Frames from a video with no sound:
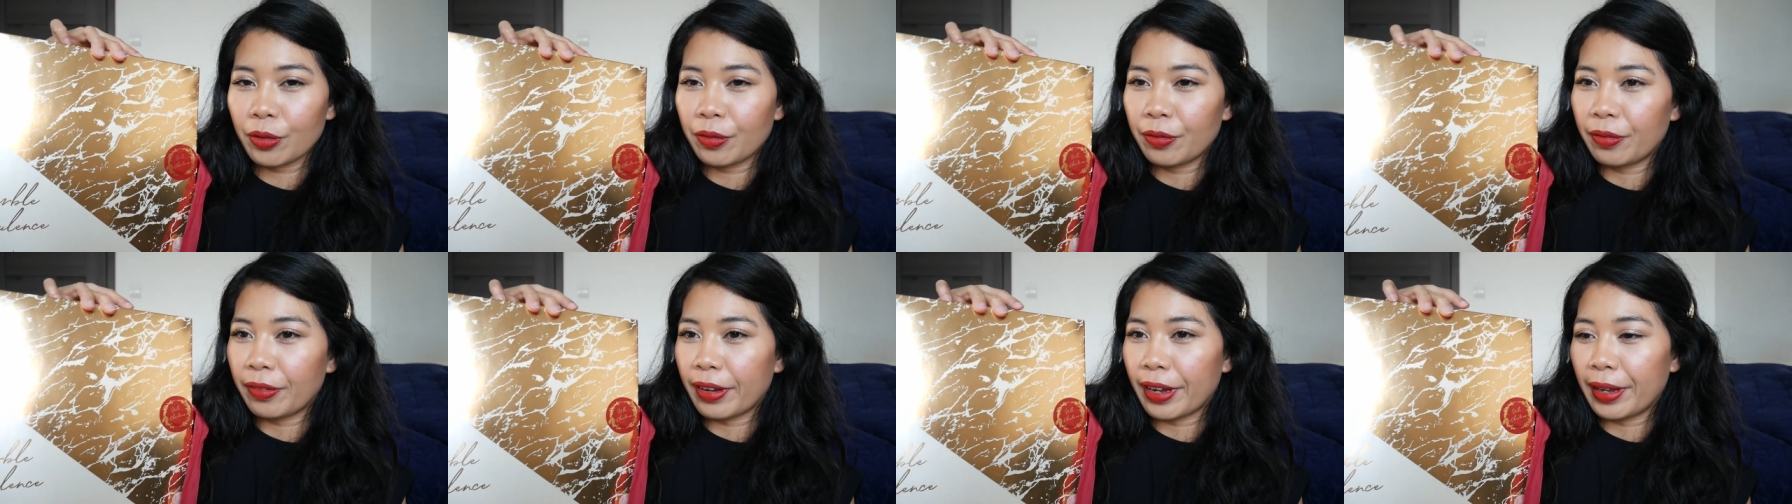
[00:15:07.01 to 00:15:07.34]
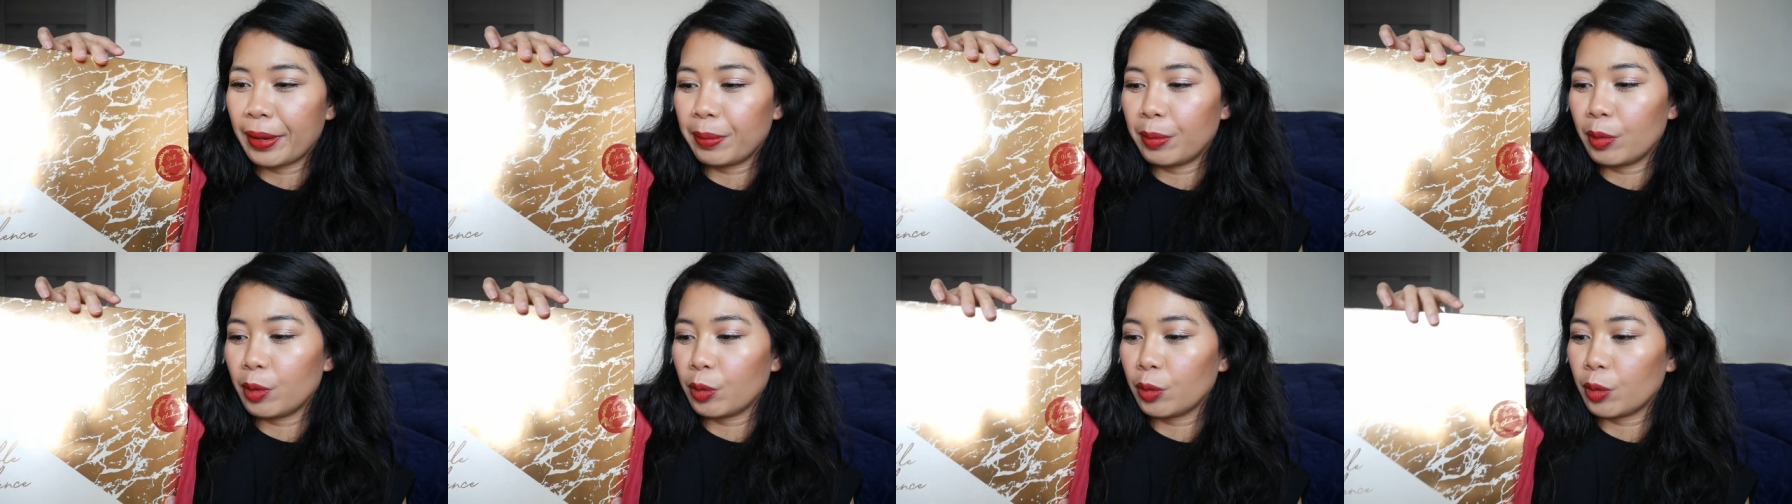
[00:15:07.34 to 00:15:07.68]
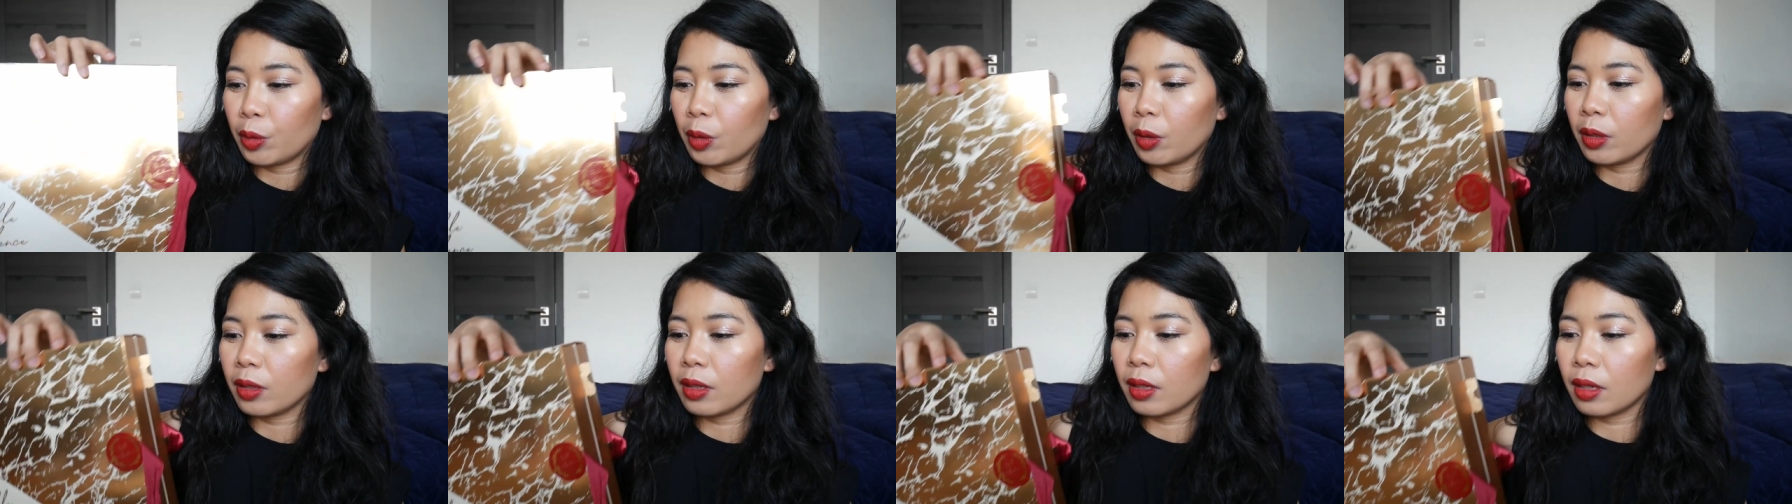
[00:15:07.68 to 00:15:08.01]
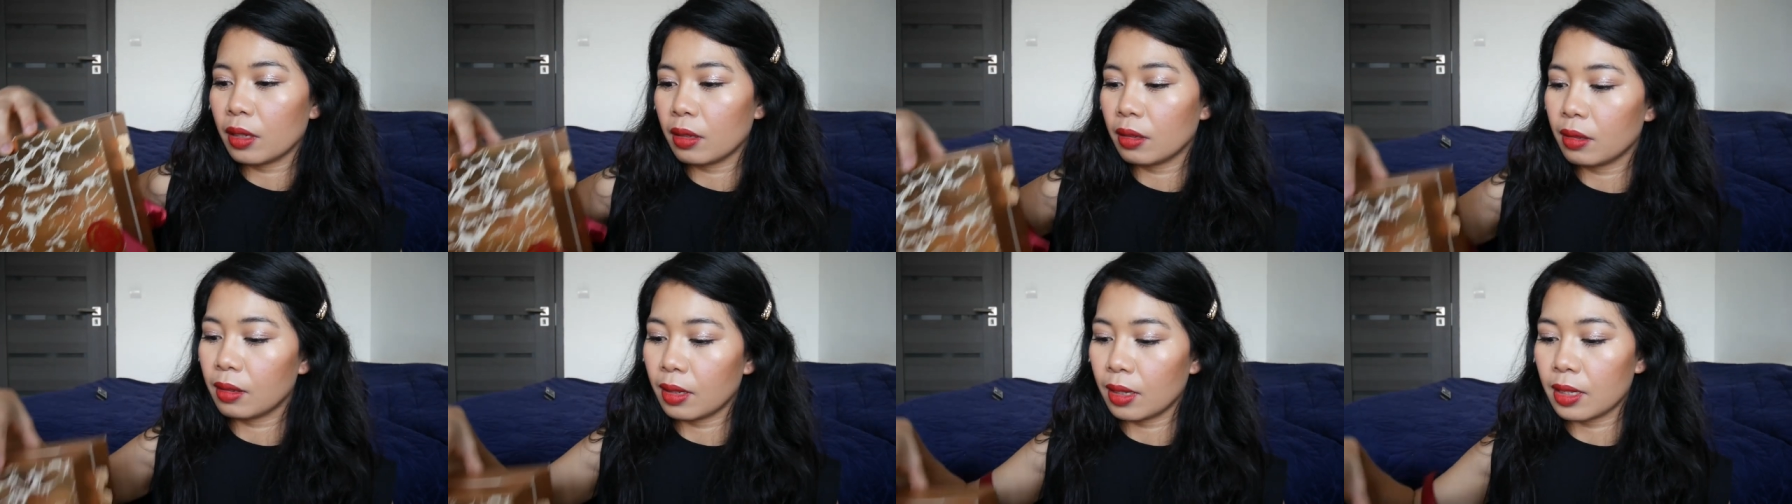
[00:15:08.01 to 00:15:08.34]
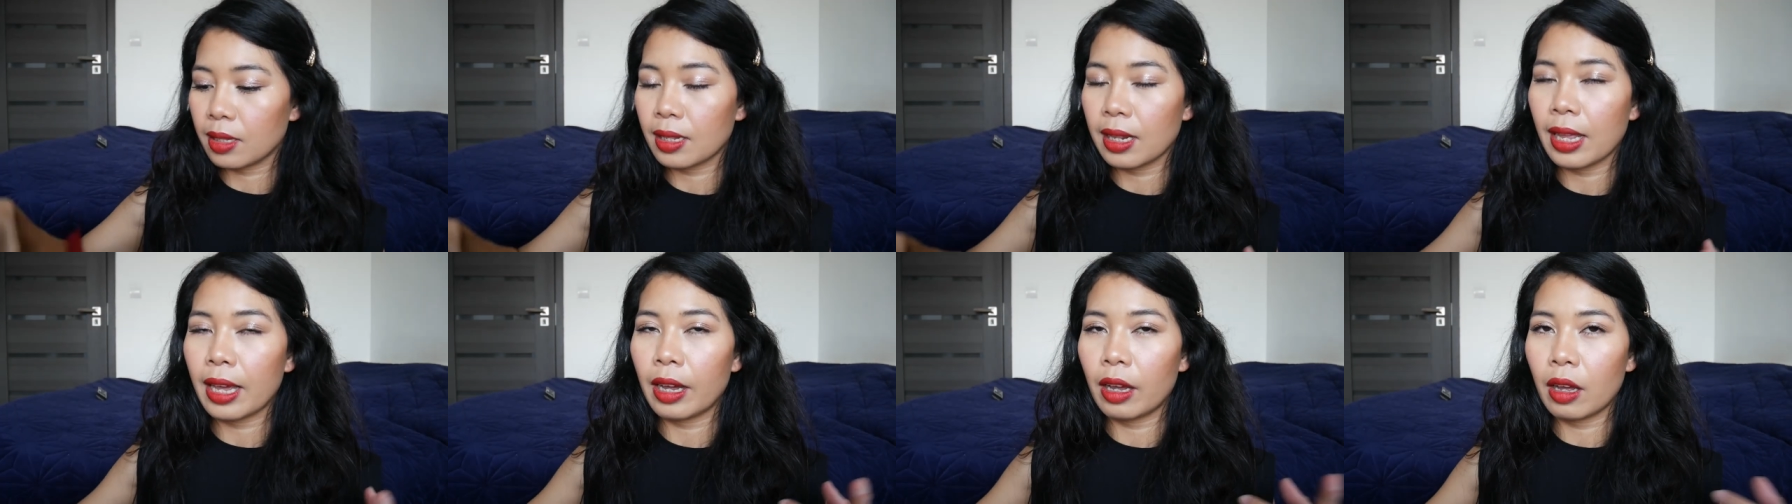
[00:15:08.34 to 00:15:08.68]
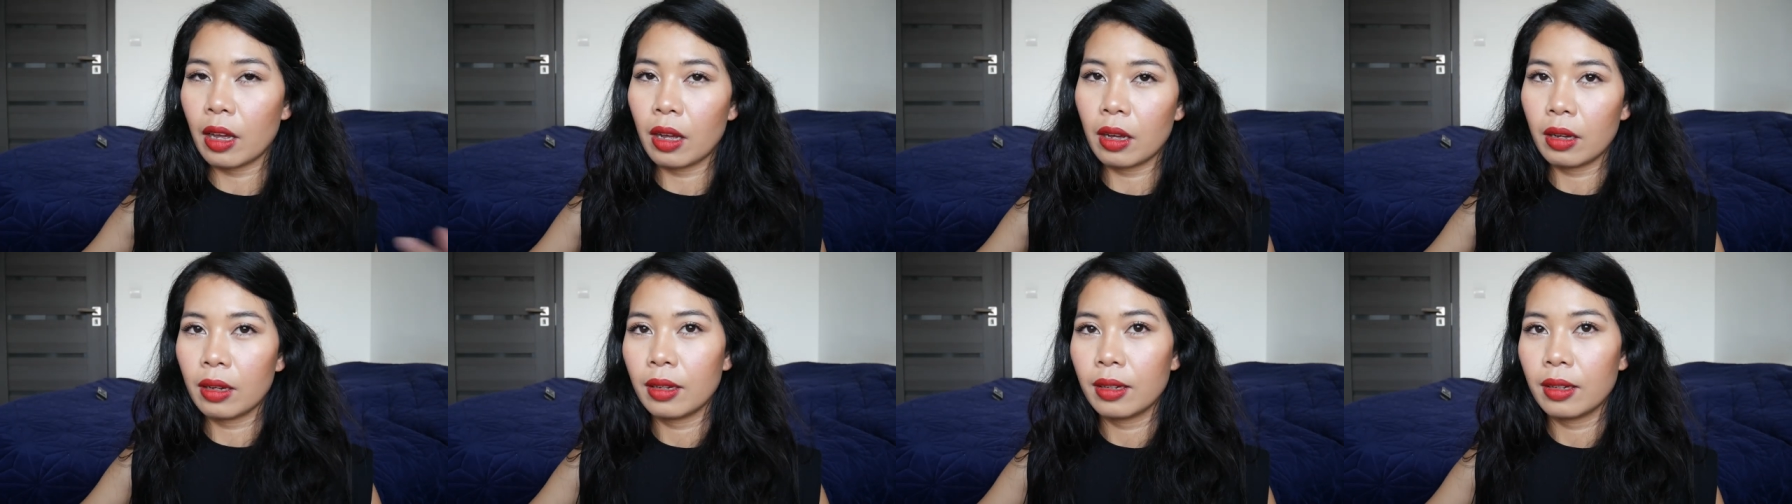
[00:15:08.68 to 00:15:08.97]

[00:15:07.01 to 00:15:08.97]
5 euros it's like